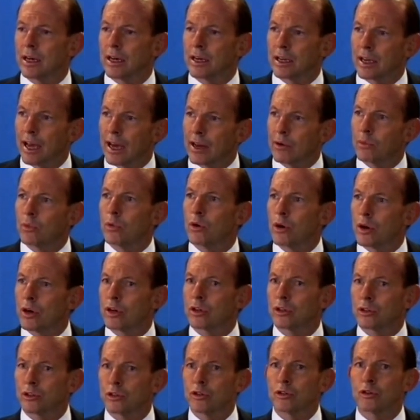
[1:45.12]
can
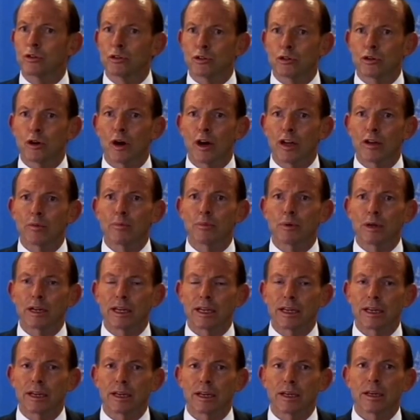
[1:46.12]
work to try to
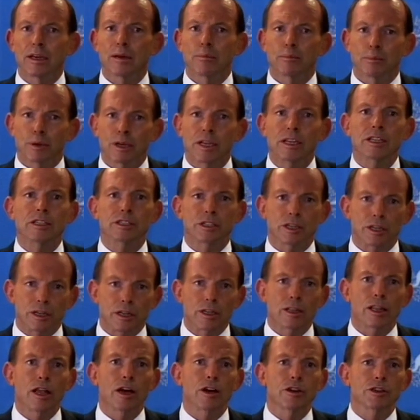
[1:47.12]
bring peace and
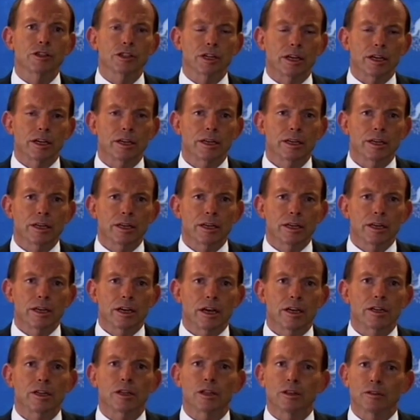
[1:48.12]
closure
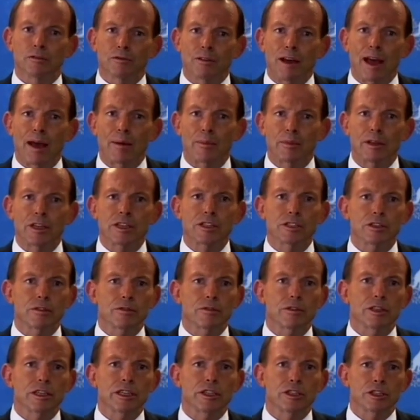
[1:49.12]
to the families
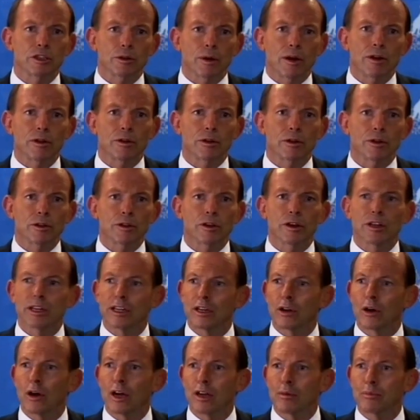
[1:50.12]
of the
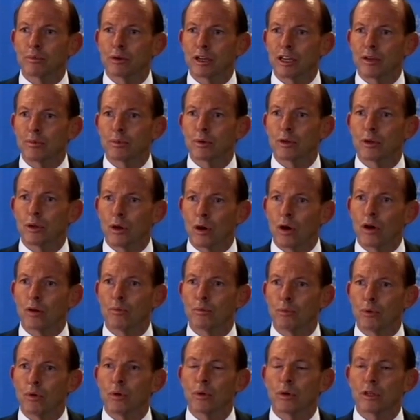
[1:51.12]
239 people
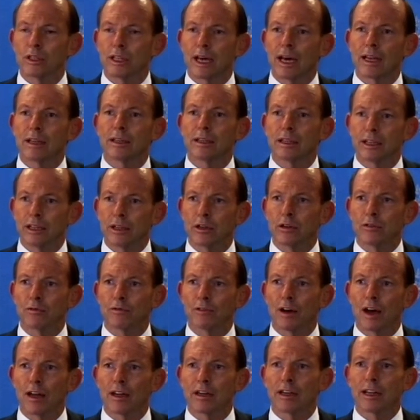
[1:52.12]
on board that
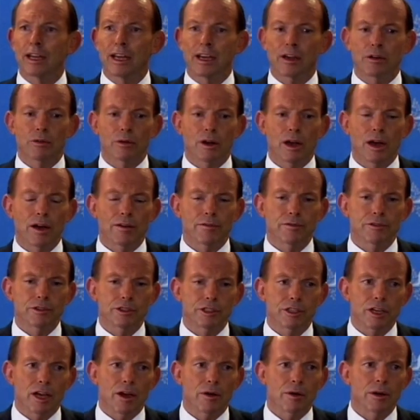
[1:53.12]
ill-fated aircraft.
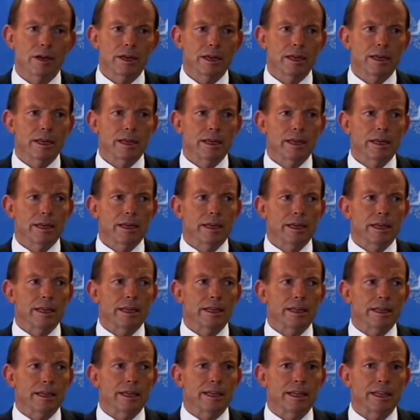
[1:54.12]
So
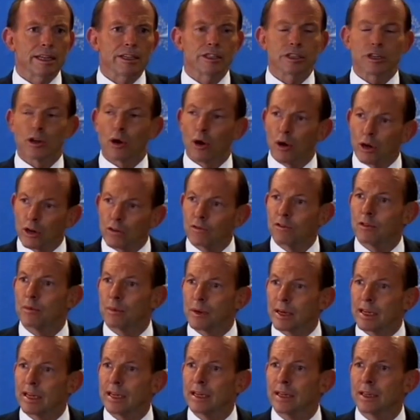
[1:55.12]
it is an honour for
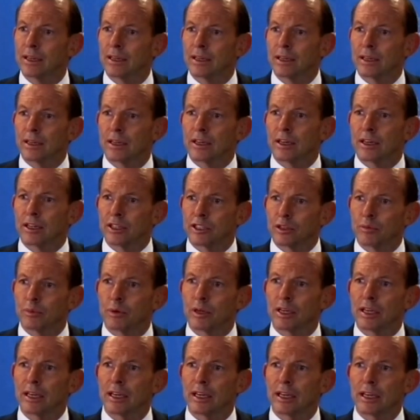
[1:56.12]
me to
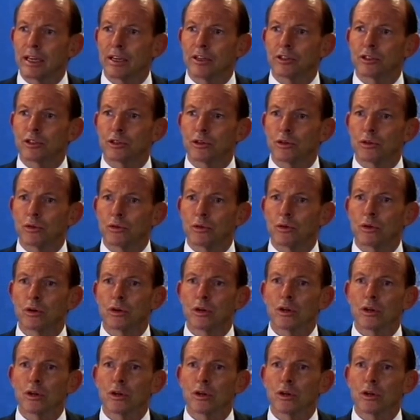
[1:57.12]
be here, to